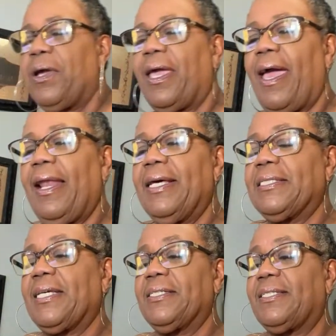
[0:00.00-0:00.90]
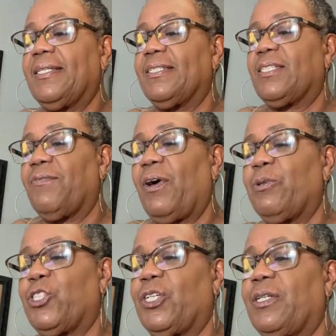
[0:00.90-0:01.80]
okay, let's get this
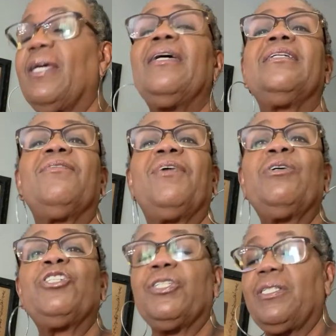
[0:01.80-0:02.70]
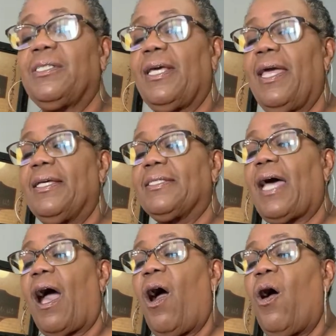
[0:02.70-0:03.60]
devotion. Devotion today is
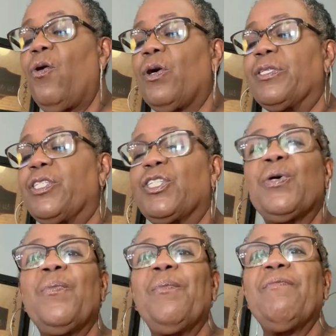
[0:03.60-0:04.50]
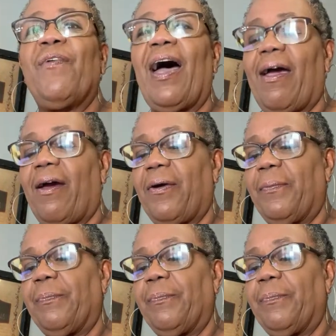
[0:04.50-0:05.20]
all-consuming fire.